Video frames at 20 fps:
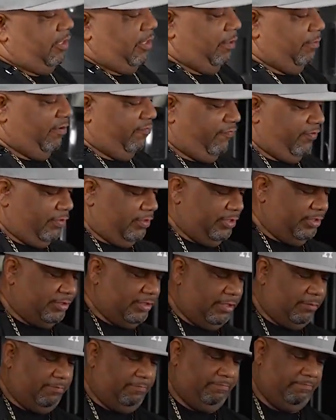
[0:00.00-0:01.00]
Let me fill this
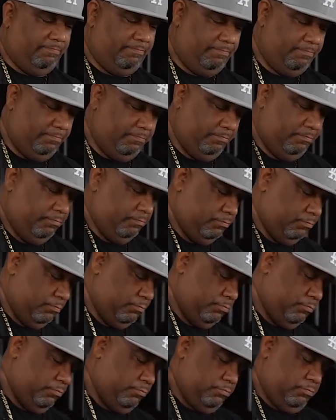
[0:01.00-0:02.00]
up.
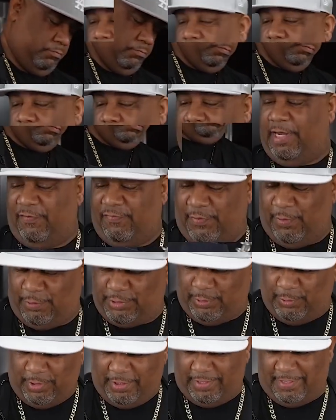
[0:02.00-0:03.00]
Okay,
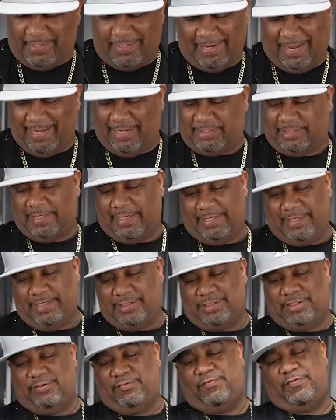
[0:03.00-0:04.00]
folks, so look, like I say,
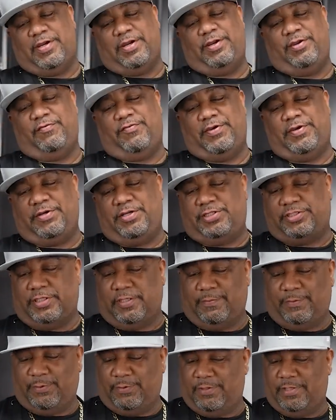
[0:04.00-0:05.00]
this is very, very
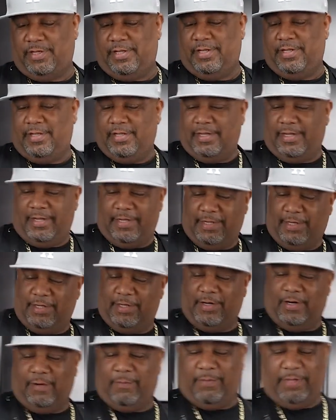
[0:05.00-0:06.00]
simple.
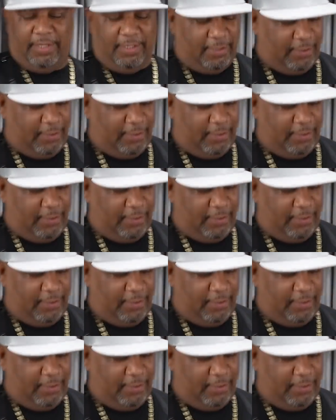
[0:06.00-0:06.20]
You know what I mean?